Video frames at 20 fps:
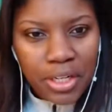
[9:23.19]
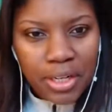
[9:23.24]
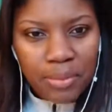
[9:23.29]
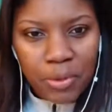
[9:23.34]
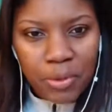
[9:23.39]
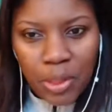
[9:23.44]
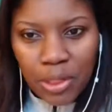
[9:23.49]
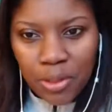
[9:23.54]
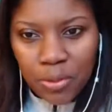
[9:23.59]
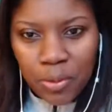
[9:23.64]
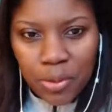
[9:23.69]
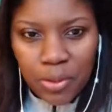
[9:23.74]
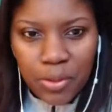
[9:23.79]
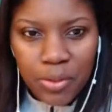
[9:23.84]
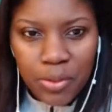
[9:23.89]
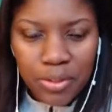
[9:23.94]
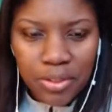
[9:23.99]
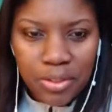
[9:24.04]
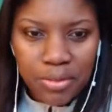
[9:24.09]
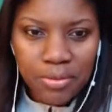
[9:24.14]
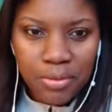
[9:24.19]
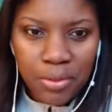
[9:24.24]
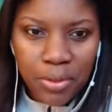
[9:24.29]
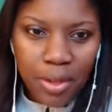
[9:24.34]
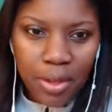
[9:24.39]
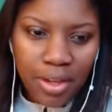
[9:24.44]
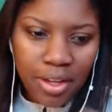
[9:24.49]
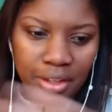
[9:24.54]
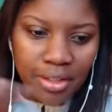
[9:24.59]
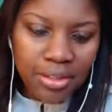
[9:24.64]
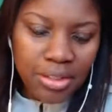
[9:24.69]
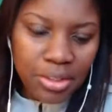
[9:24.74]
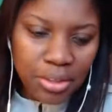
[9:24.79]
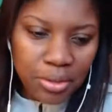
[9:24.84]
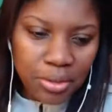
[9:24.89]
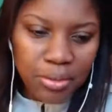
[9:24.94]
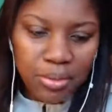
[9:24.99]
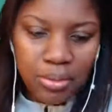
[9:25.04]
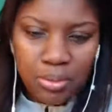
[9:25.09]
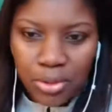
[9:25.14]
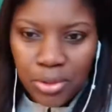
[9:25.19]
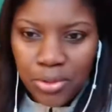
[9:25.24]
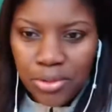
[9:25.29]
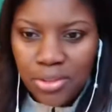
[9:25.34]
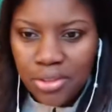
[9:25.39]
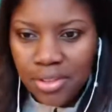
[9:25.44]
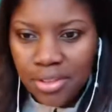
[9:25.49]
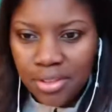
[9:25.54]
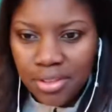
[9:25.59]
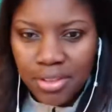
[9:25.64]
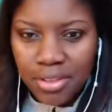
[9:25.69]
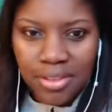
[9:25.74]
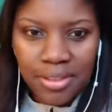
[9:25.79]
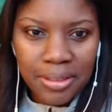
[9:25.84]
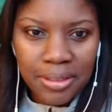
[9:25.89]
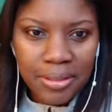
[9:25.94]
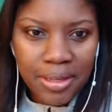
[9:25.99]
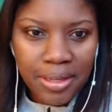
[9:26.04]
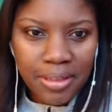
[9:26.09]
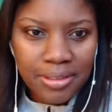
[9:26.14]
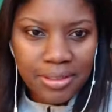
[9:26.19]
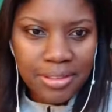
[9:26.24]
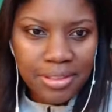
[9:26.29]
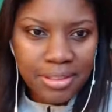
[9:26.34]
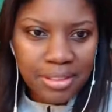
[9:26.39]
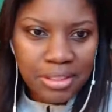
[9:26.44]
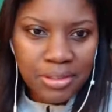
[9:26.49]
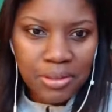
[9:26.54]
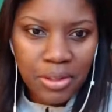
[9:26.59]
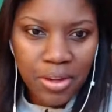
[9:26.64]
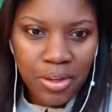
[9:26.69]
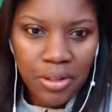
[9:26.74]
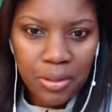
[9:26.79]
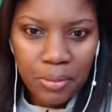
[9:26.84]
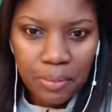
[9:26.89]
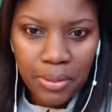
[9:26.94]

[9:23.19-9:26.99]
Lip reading: want to go into full on music analysis on it,